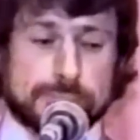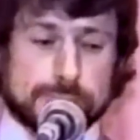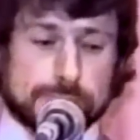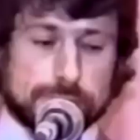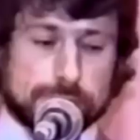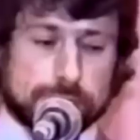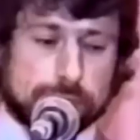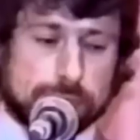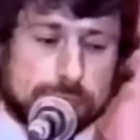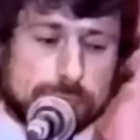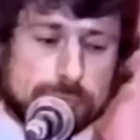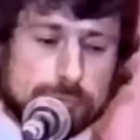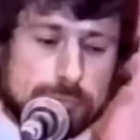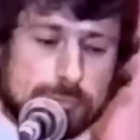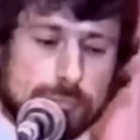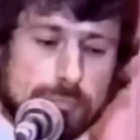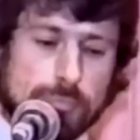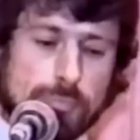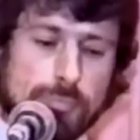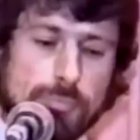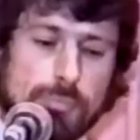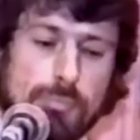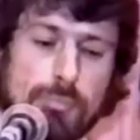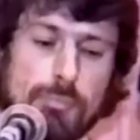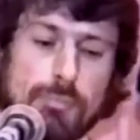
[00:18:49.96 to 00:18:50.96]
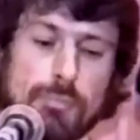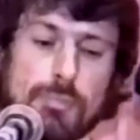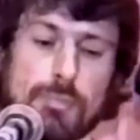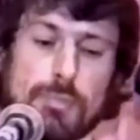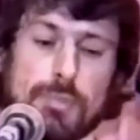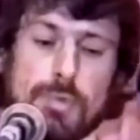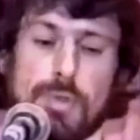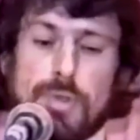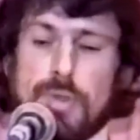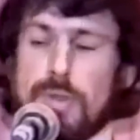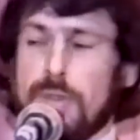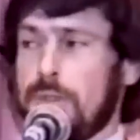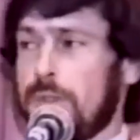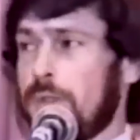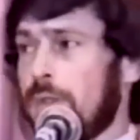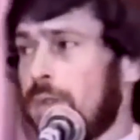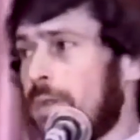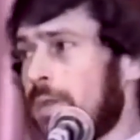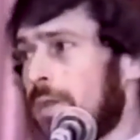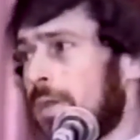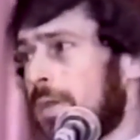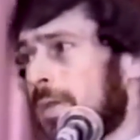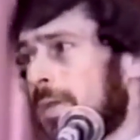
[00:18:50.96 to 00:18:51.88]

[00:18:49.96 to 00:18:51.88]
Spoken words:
No one is speaking in this clip.